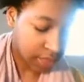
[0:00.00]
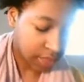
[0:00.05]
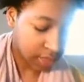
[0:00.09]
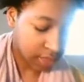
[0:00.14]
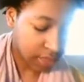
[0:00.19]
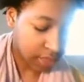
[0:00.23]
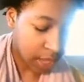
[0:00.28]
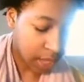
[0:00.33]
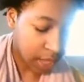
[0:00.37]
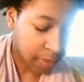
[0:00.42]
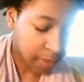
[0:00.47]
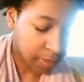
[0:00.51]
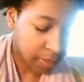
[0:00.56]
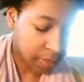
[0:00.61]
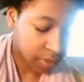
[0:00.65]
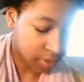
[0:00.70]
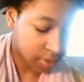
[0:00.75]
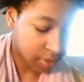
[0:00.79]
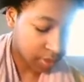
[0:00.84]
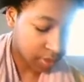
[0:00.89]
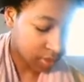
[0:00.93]
top
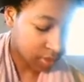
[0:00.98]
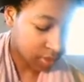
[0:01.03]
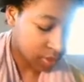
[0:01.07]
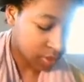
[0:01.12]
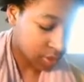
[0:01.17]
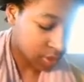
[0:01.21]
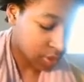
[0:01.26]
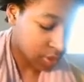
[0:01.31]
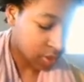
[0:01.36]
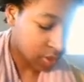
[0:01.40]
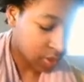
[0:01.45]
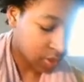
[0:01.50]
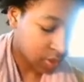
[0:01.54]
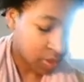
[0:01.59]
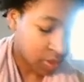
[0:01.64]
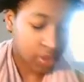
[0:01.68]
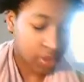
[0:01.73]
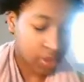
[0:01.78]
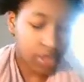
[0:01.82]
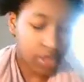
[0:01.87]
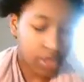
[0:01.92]

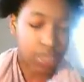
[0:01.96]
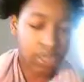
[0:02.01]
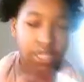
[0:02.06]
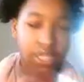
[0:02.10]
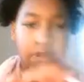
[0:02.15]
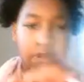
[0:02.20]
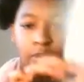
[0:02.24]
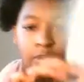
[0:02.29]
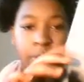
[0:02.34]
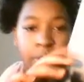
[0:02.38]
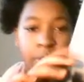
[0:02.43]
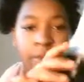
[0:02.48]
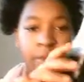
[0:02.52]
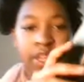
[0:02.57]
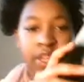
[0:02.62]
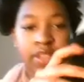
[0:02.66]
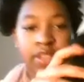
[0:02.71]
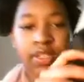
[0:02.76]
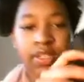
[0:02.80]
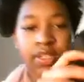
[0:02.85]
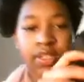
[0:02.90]
there is a rubber
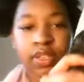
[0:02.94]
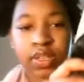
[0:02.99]
band,